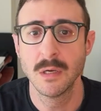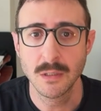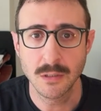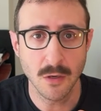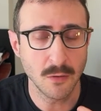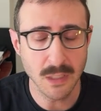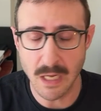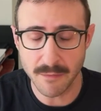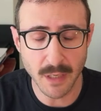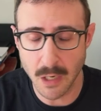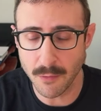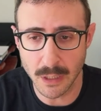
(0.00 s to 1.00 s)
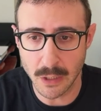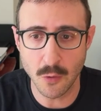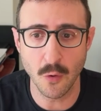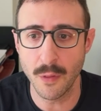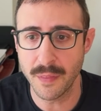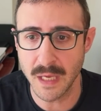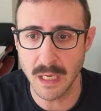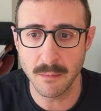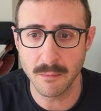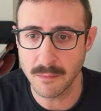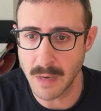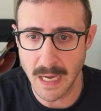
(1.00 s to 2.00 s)
So definitely a really cool
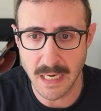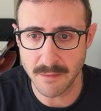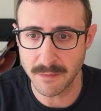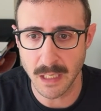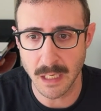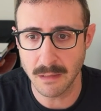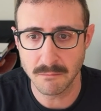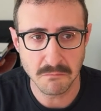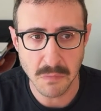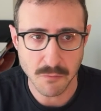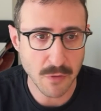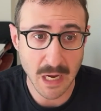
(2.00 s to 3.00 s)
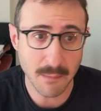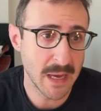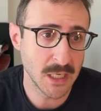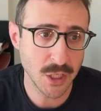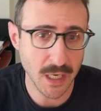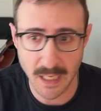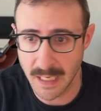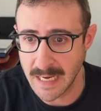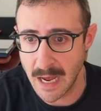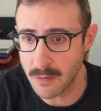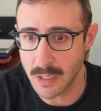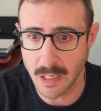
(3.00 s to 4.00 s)
theme. I definitely recommend checking it
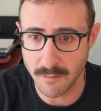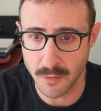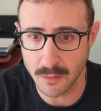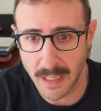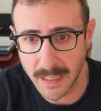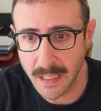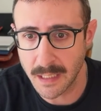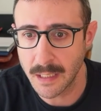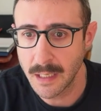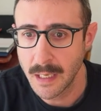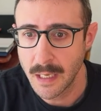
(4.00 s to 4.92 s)
out if you like it.